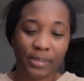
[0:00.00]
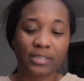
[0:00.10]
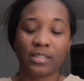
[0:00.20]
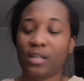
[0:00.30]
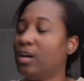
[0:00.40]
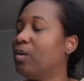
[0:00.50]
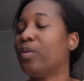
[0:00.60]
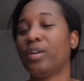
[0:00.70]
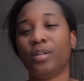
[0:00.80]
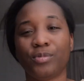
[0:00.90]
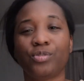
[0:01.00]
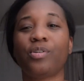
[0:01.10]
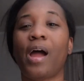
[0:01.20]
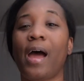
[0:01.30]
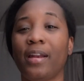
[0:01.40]
It's one of them
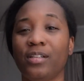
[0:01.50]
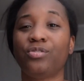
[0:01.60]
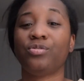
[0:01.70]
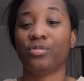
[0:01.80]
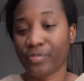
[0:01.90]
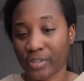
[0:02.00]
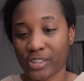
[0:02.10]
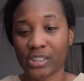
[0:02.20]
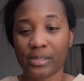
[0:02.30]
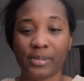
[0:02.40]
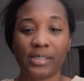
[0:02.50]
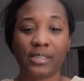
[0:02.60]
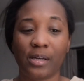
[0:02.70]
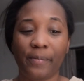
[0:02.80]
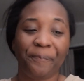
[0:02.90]
tried and true friendships. And
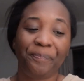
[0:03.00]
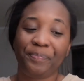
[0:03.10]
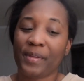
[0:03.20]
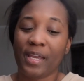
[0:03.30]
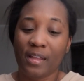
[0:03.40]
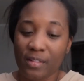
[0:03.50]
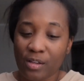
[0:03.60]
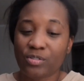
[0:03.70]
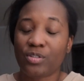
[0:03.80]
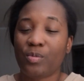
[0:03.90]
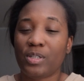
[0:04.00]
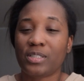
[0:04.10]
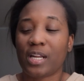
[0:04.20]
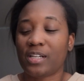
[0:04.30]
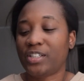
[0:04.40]
so those are the ones
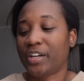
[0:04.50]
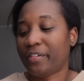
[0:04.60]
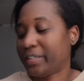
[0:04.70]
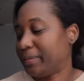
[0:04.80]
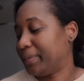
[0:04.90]
that I cherish.